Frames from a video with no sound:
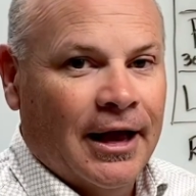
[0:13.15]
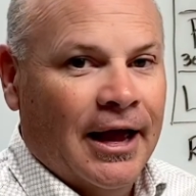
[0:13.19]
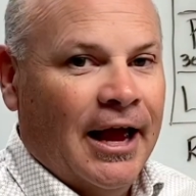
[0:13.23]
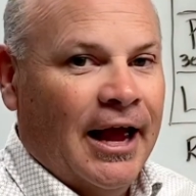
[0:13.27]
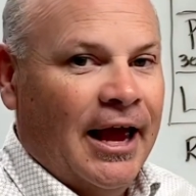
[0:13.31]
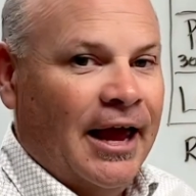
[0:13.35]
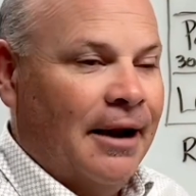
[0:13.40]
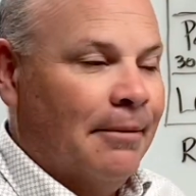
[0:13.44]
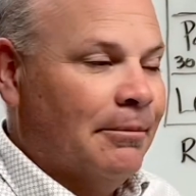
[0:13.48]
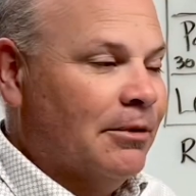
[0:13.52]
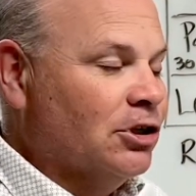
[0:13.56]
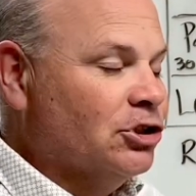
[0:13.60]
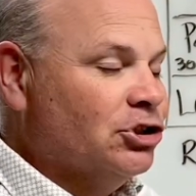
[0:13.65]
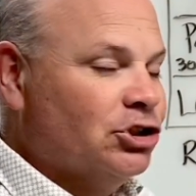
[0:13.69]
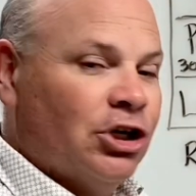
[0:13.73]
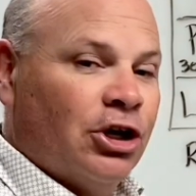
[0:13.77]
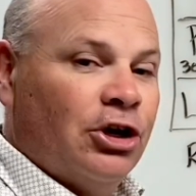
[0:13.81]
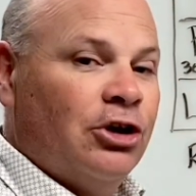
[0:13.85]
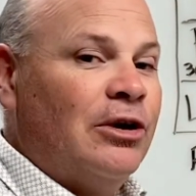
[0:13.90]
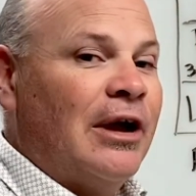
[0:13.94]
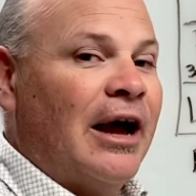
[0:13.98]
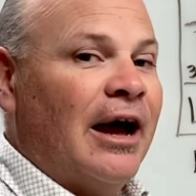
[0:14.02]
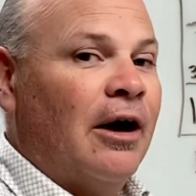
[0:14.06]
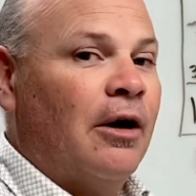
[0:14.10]
and I'm going to show
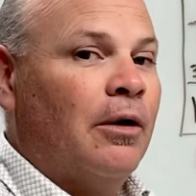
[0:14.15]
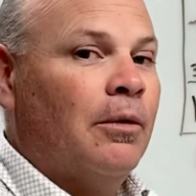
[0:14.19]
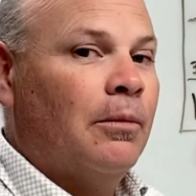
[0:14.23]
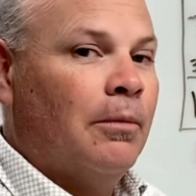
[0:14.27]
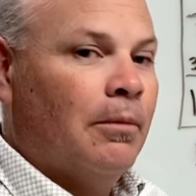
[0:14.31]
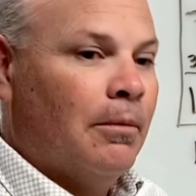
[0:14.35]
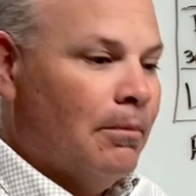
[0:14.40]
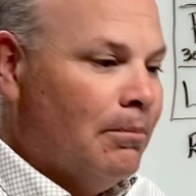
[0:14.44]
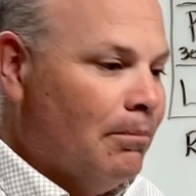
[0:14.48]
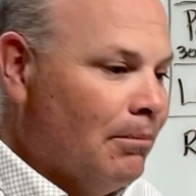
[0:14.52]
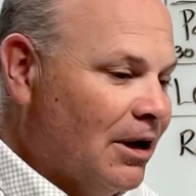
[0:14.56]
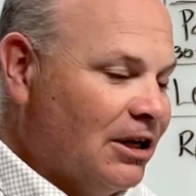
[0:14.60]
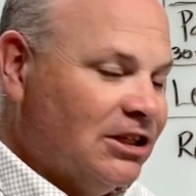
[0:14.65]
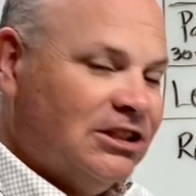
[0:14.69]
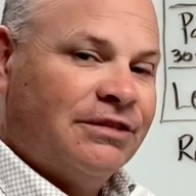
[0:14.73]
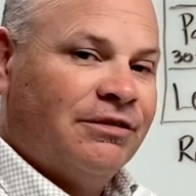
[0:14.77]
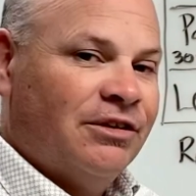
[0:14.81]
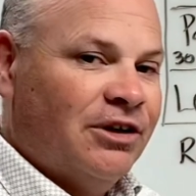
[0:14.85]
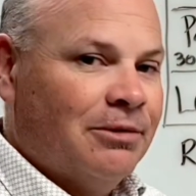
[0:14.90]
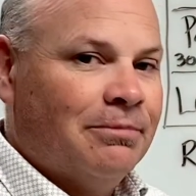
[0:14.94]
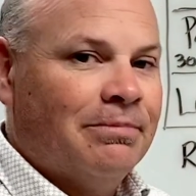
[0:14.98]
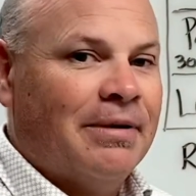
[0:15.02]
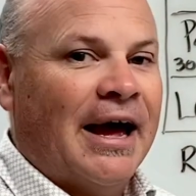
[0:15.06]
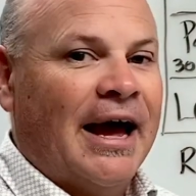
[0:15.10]
you how much of an
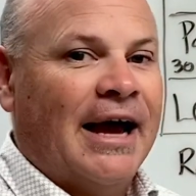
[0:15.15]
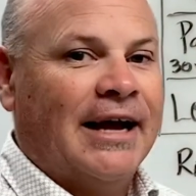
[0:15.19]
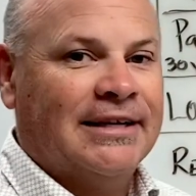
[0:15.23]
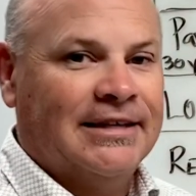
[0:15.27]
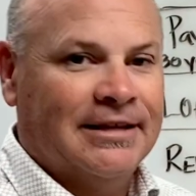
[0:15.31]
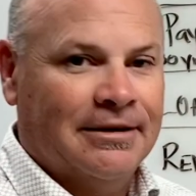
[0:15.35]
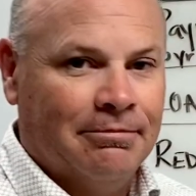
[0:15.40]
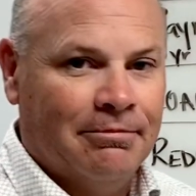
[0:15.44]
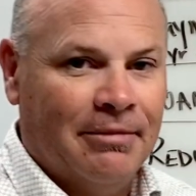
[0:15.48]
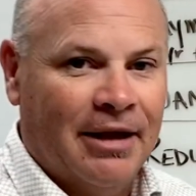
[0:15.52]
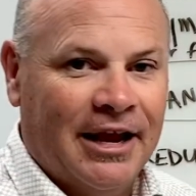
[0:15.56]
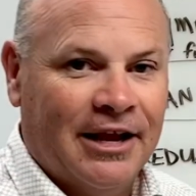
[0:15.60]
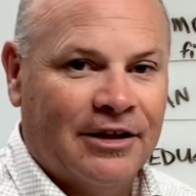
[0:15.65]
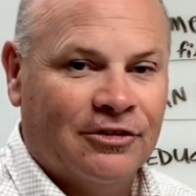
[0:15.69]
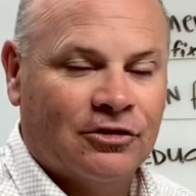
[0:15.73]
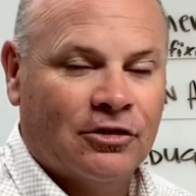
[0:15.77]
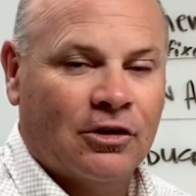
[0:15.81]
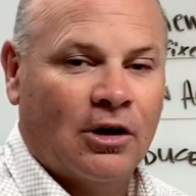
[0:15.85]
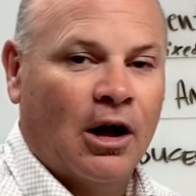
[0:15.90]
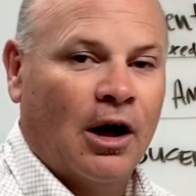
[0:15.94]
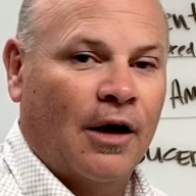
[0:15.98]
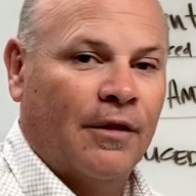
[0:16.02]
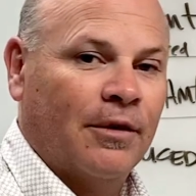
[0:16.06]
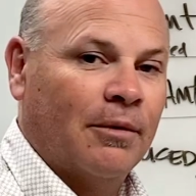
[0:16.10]
impact it makes
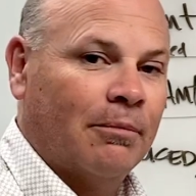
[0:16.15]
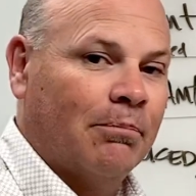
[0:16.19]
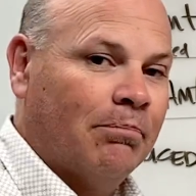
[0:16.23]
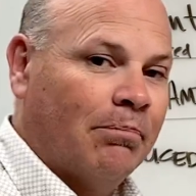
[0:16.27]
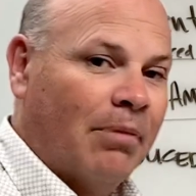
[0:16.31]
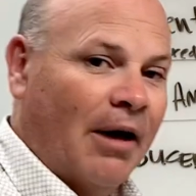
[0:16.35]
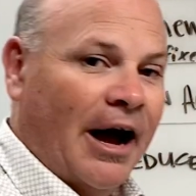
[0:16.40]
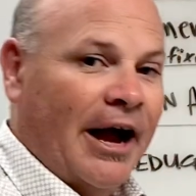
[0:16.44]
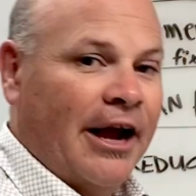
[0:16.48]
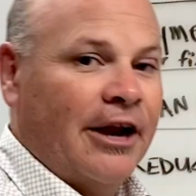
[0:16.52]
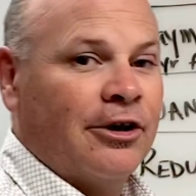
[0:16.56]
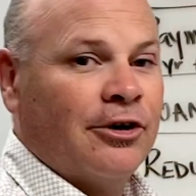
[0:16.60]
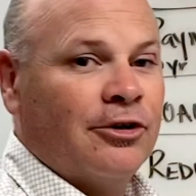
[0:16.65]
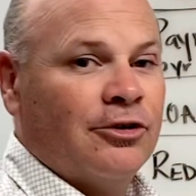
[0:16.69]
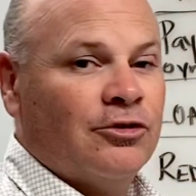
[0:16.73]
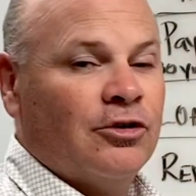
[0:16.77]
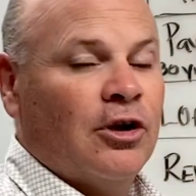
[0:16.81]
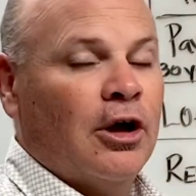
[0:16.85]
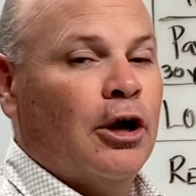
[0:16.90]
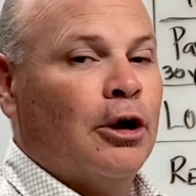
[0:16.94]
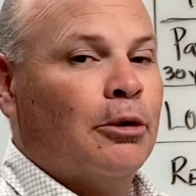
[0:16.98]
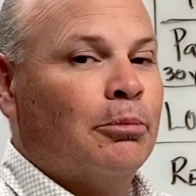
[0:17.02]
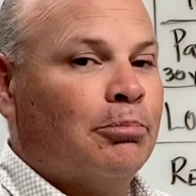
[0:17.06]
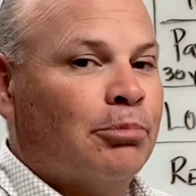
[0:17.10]
on the buyer's
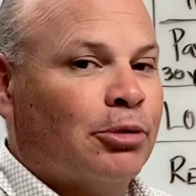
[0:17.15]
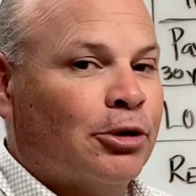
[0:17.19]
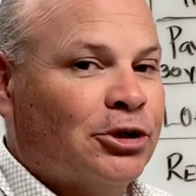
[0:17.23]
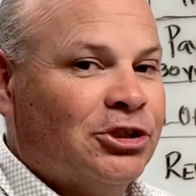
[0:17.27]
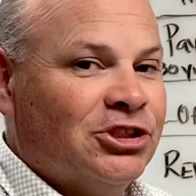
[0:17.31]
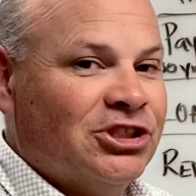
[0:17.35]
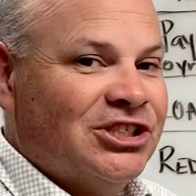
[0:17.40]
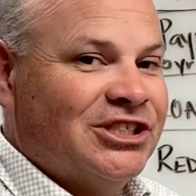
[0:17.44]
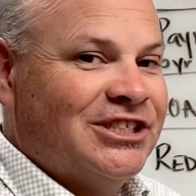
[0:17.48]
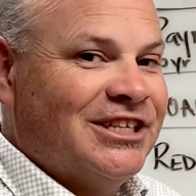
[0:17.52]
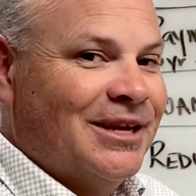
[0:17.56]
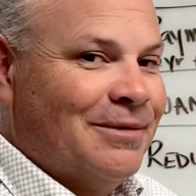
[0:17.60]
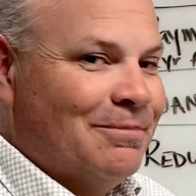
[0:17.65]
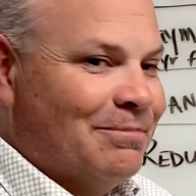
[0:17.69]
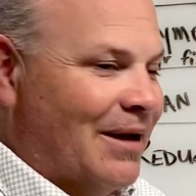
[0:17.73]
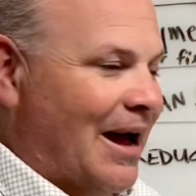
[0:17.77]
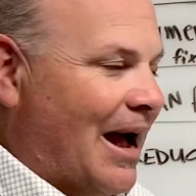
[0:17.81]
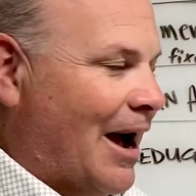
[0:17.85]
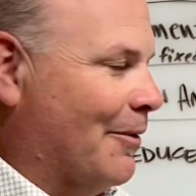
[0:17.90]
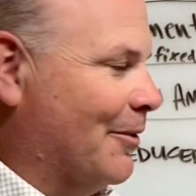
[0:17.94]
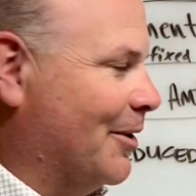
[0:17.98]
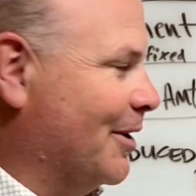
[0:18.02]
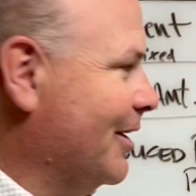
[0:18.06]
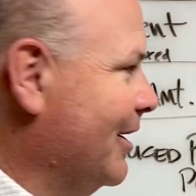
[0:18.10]
purchasing
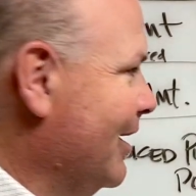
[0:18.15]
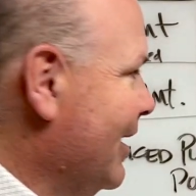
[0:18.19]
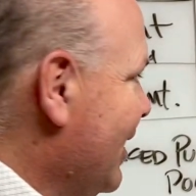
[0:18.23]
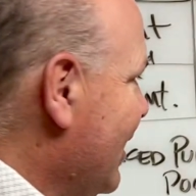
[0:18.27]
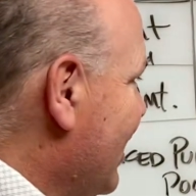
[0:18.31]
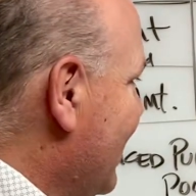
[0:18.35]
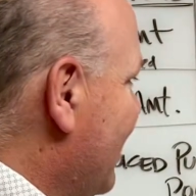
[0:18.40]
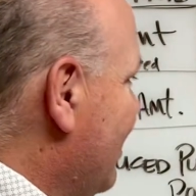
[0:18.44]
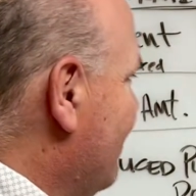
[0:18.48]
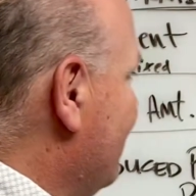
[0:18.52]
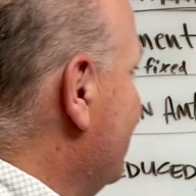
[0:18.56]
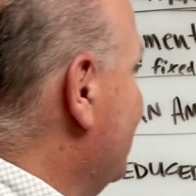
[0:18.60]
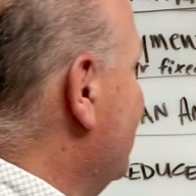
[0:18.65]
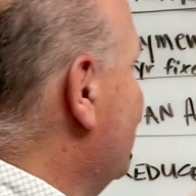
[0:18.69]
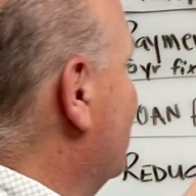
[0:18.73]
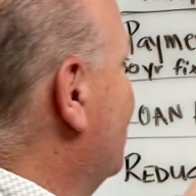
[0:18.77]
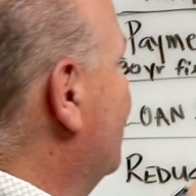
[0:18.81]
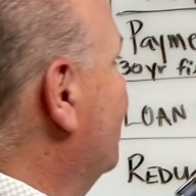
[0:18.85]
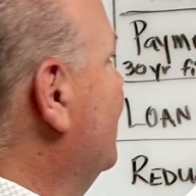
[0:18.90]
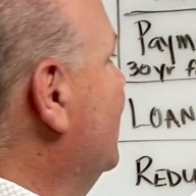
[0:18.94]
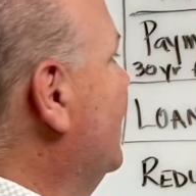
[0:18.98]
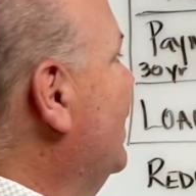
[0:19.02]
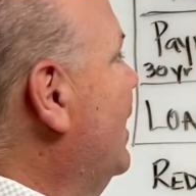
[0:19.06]
power. Here we go.